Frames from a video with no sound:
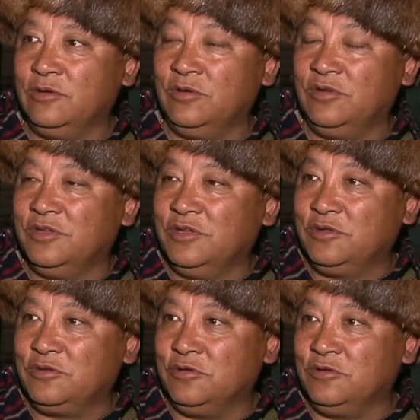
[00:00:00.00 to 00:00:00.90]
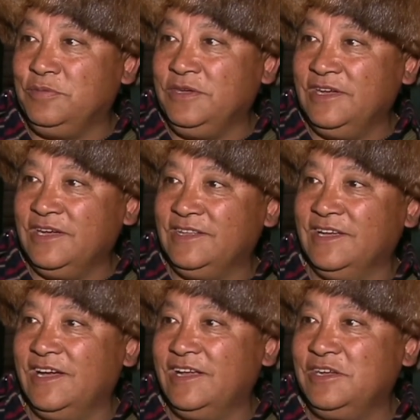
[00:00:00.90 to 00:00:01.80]
This is to exorcise the
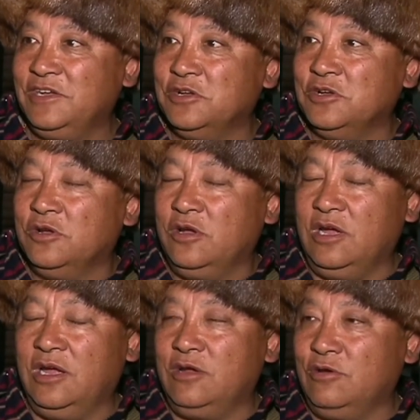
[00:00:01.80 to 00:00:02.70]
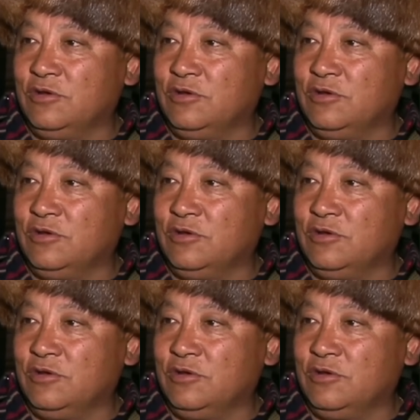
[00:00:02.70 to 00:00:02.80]
ghosts. Look